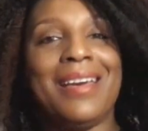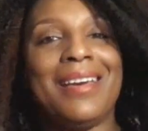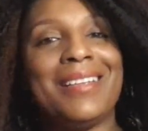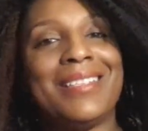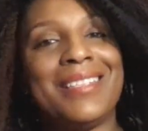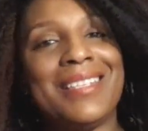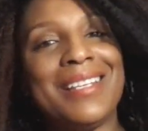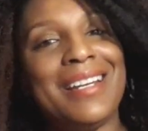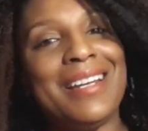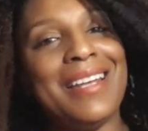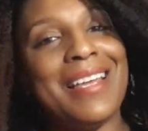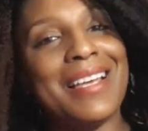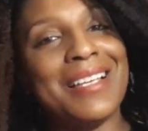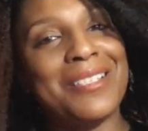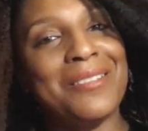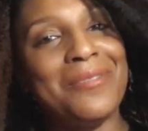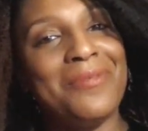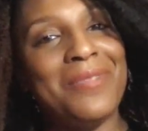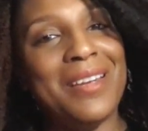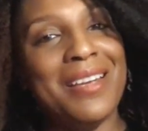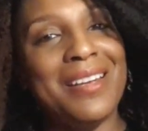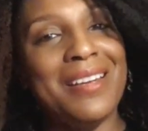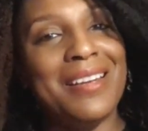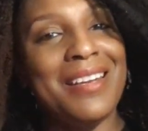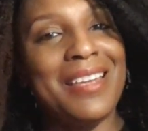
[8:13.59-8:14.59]
until the next
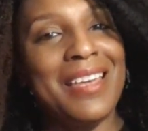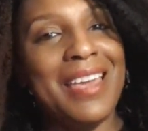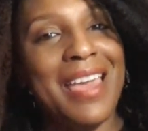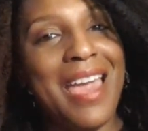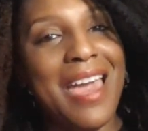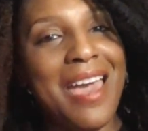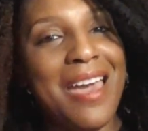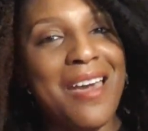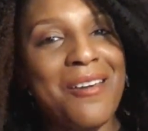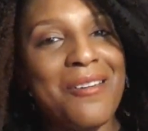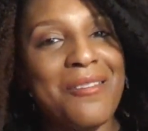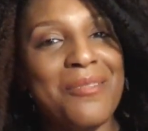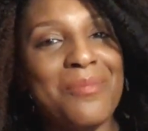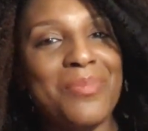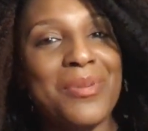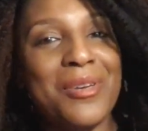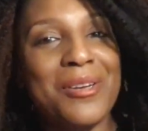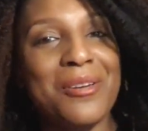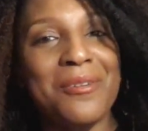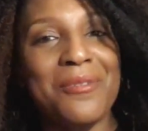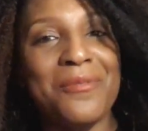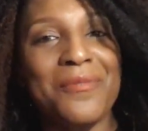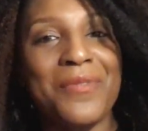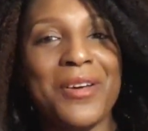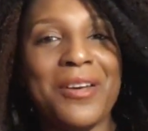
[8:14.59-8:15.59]
video,
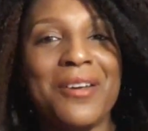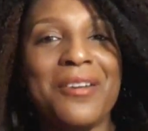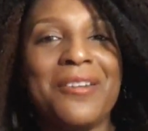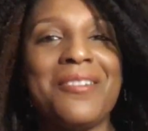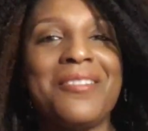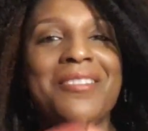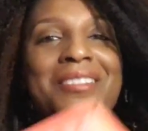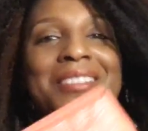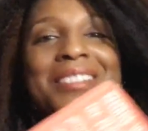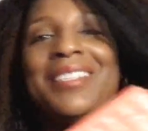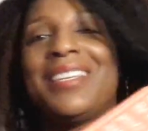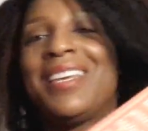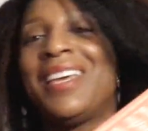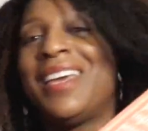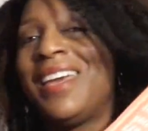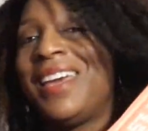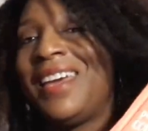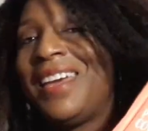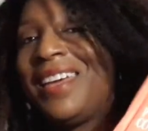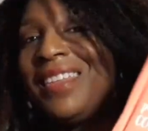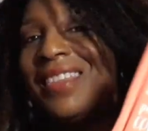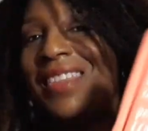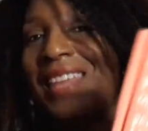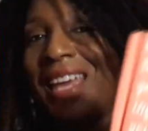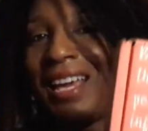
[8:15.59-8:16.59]
beautifuls.
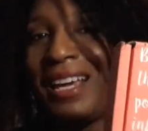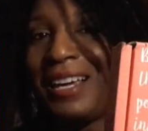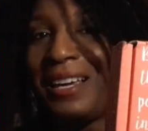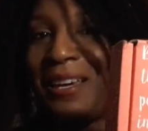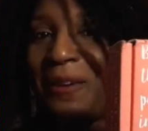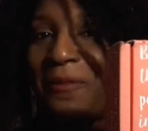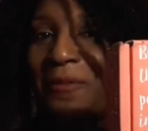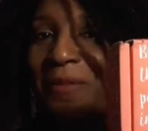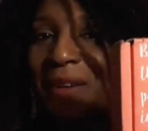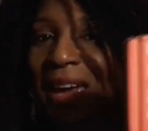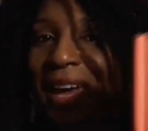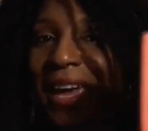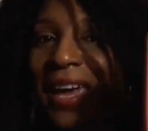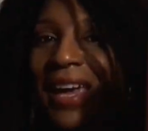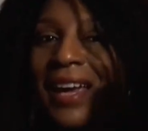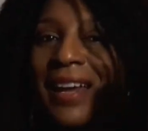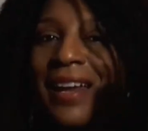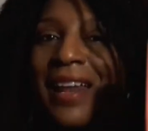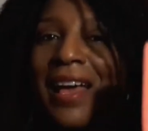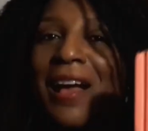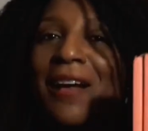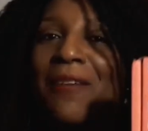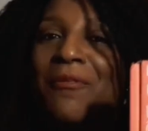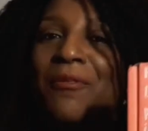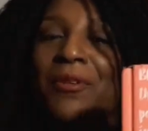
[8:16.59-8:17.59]
Thank you for hanging
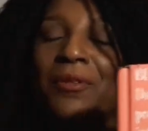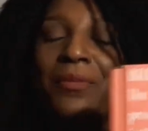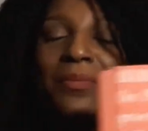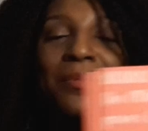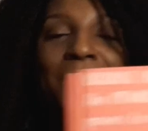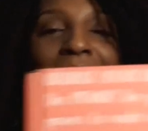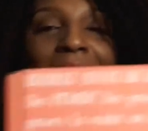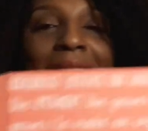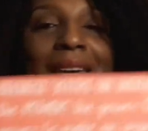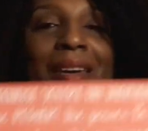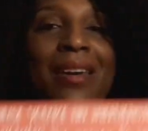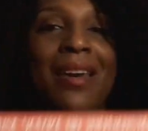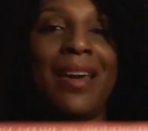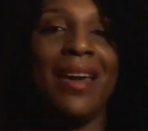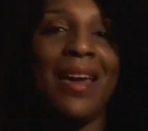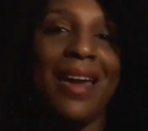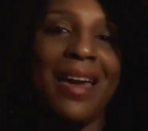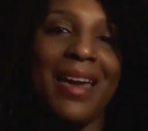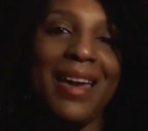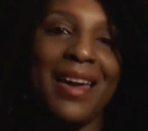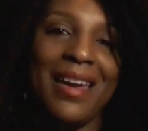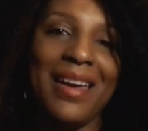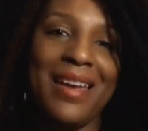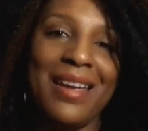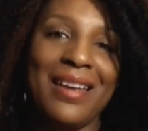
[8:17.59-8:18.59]
out with me
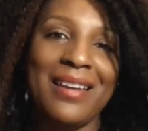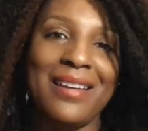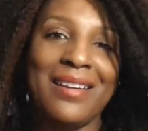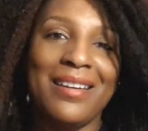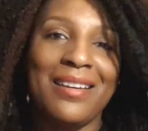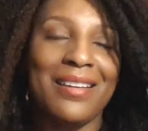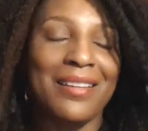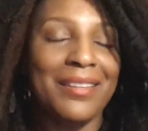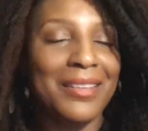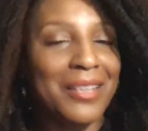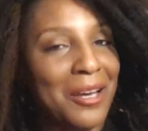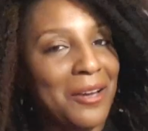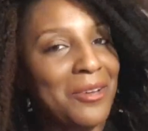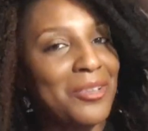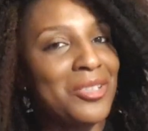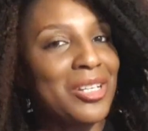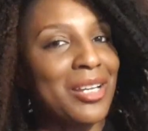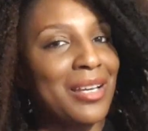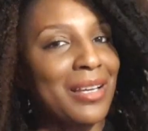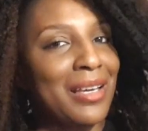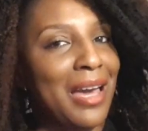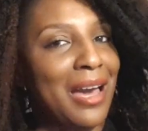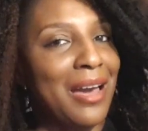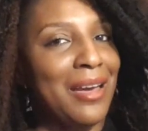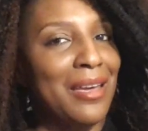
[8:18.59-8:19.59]
and go
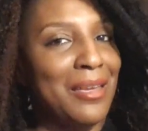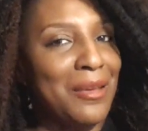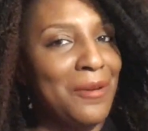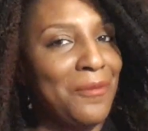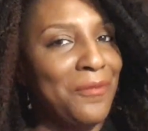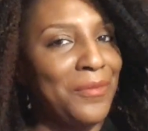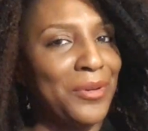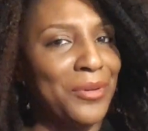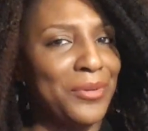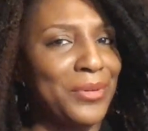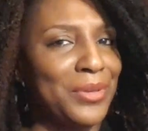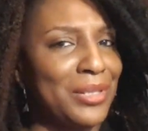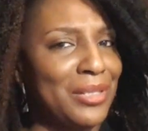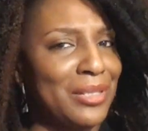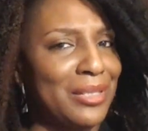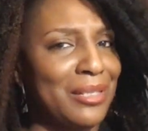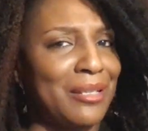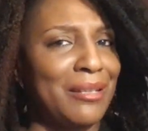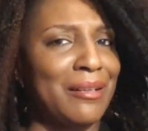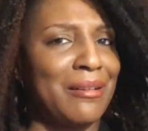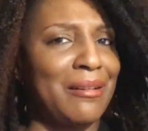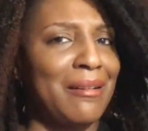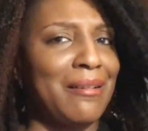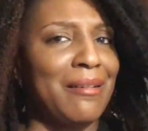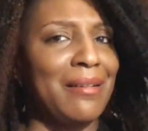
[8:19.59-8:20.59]
check out
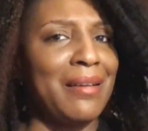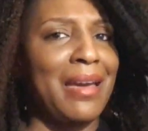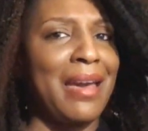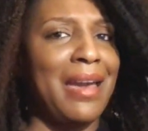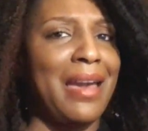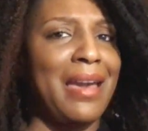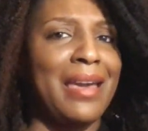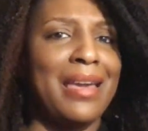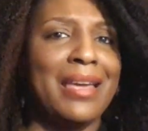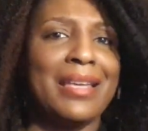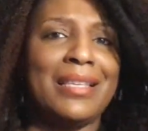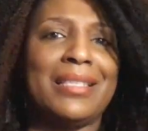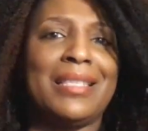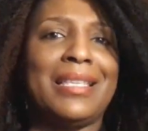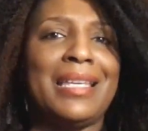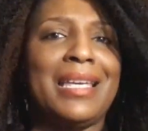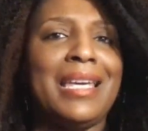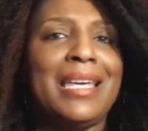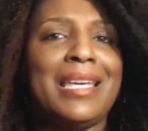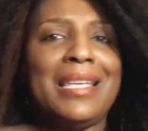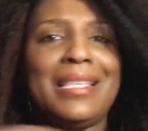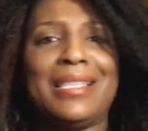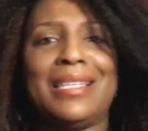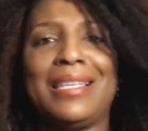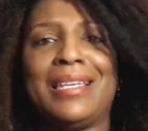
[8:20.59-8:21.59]
Influenster. Okay, it's
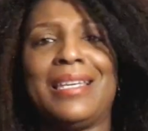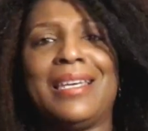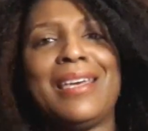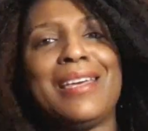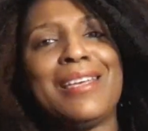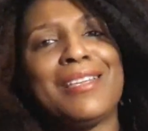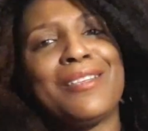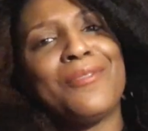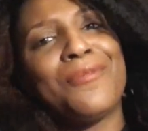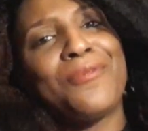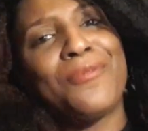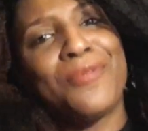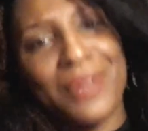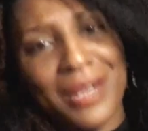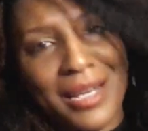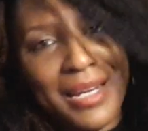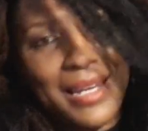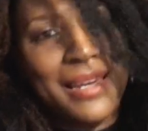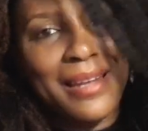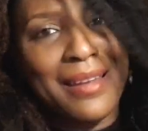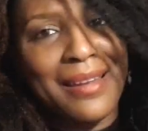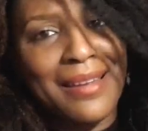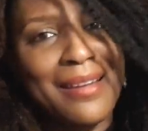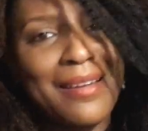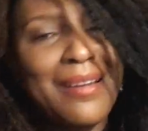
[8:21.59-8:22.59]
easy, it's
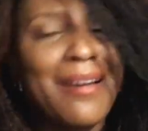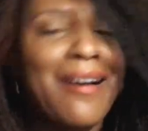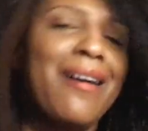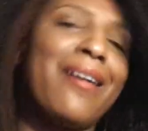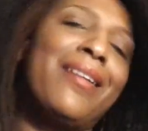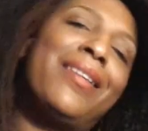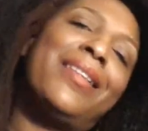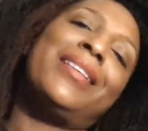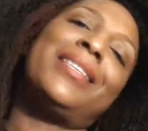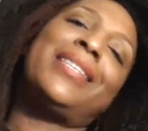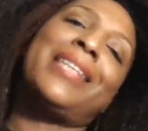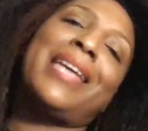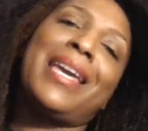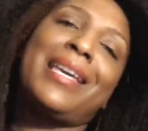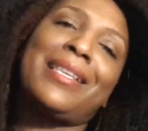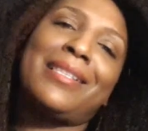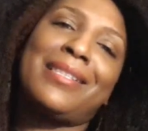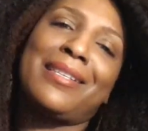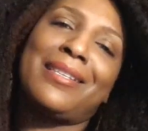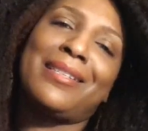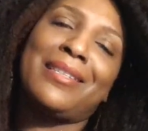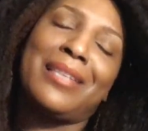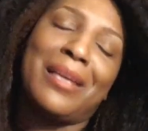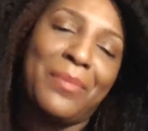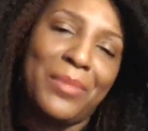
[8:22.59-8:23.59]
free. All it
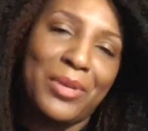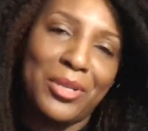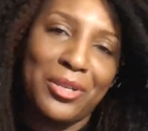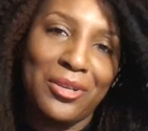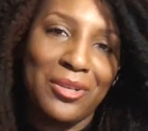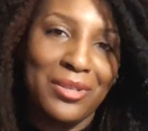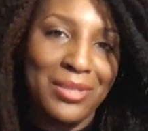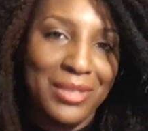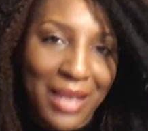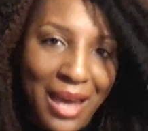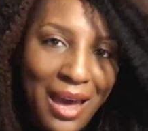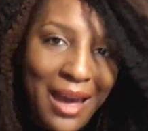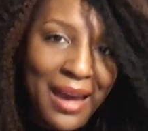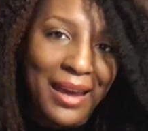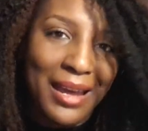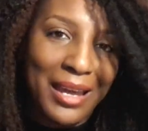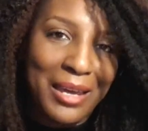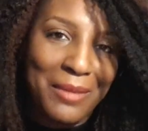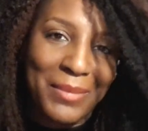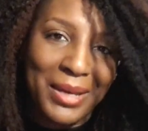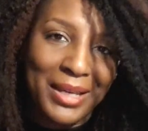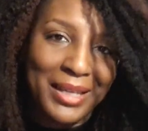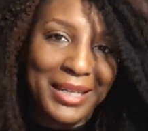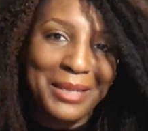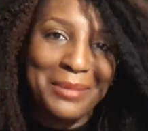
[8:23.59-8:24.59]
takes is some of your
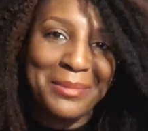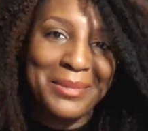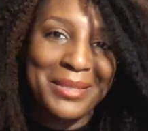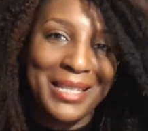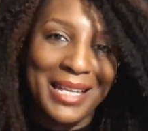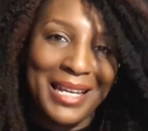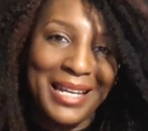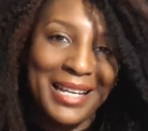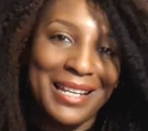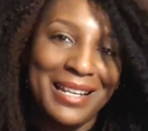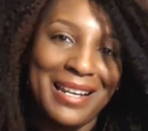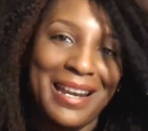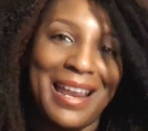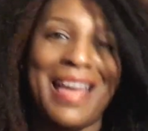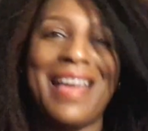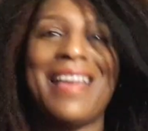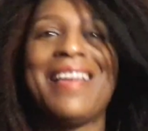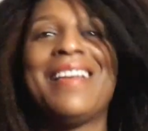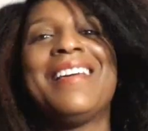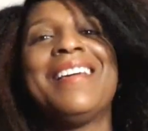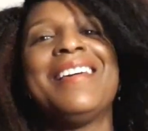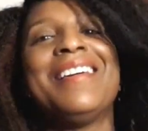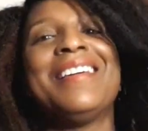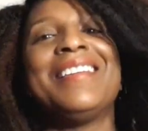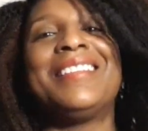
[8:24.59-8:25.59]
time. I keep saying that.
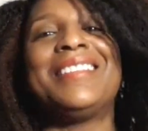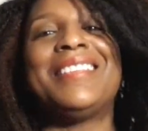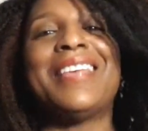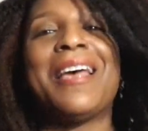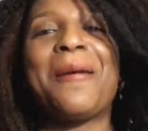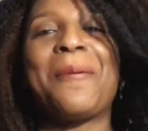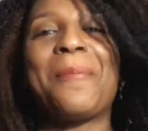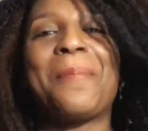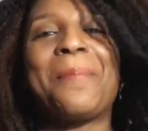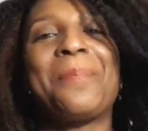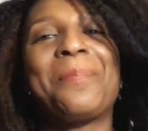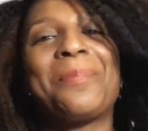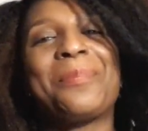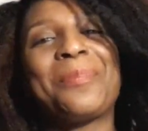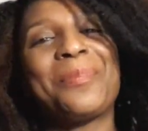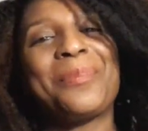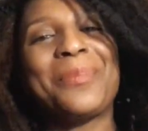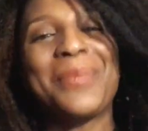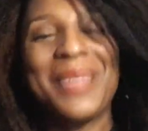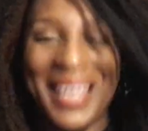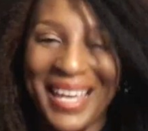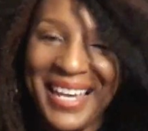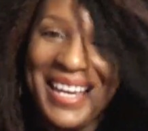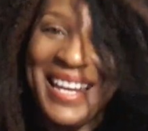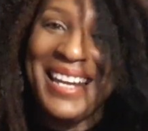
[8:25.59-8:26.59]
So
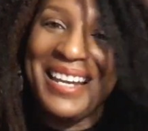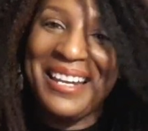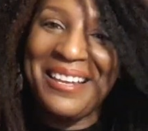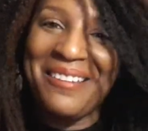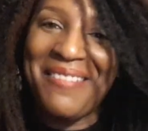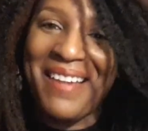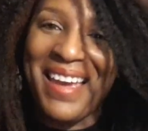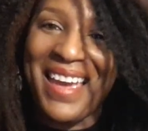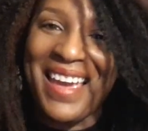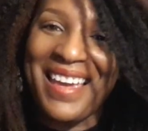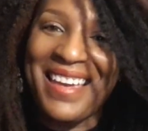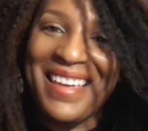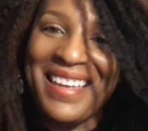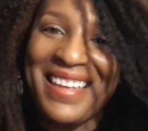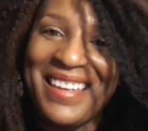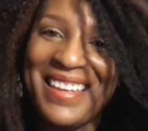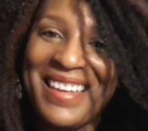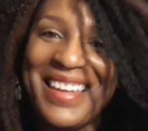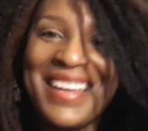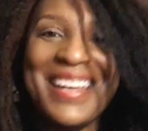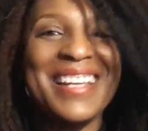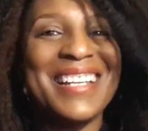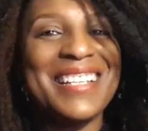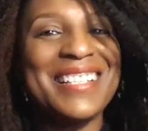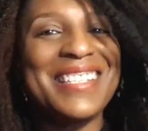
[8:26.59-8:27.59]
anyway.
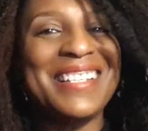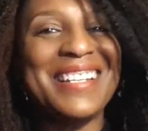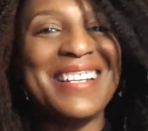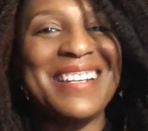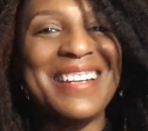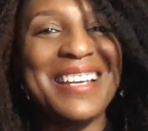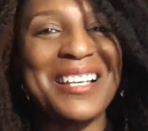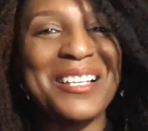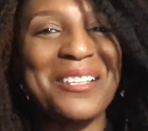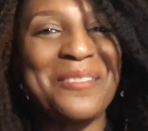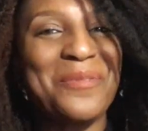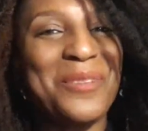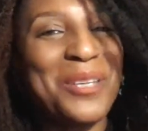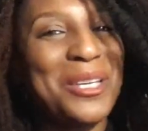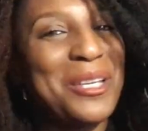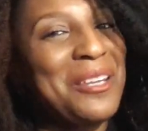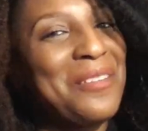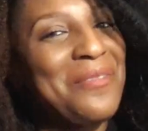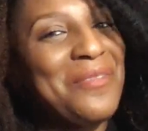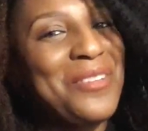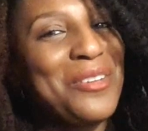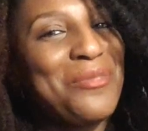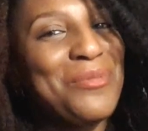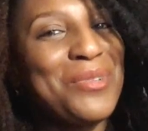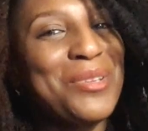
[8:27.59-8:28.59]
Until the next video,